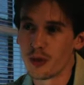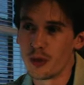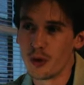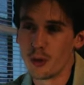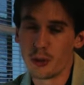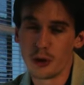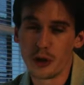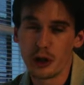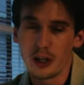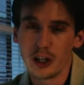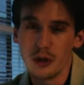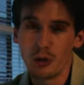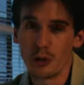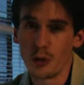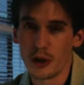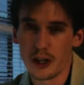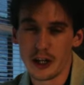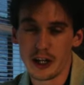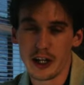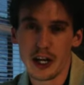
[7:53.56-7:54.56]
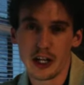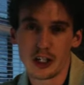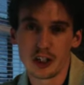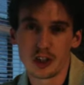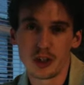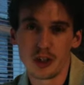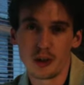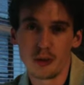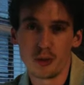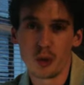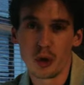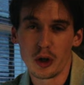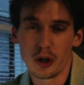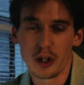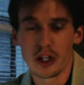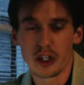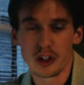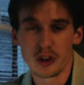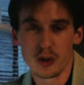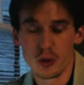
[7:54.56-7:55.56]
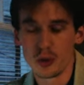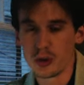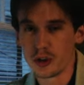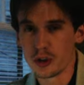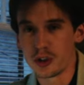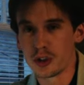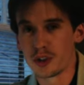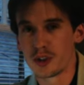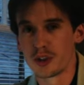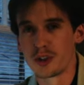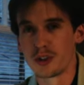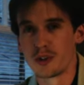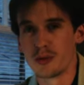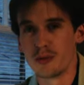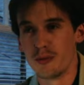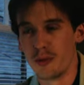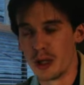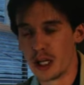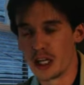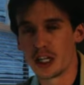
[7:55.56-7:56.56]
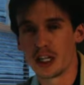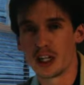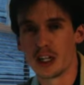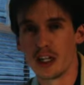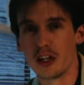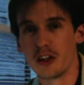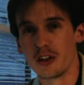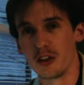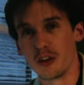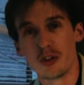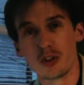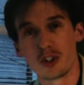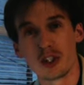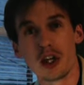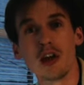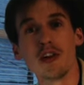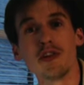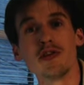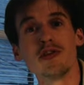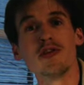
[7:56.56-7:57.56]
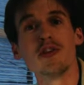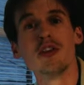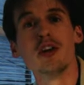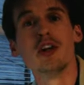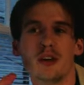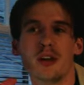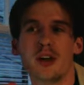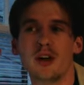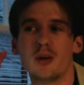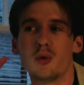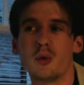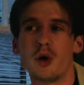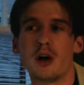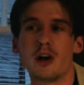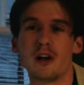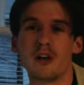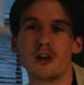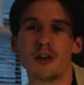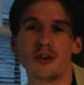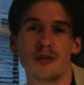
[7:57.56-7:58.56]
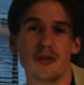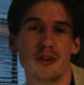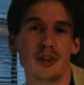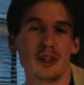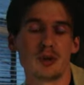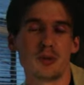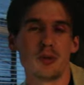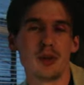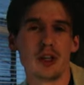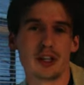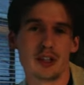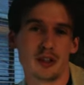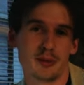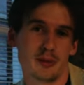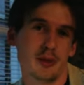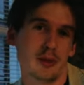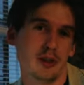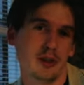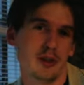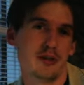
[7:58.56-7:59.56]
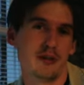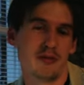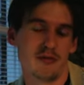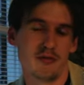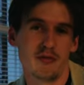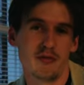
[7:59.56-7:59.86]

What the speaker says: you're putting in the work and actually working towards making it yourself. And while this week has been